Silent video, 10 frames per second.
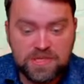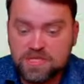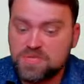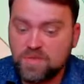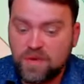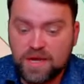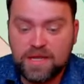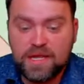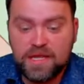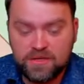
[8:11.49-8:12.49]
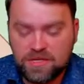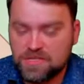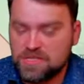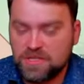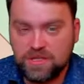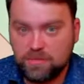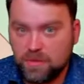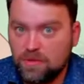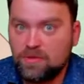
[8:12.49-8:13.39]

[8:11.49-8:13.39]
That is why you can see the blue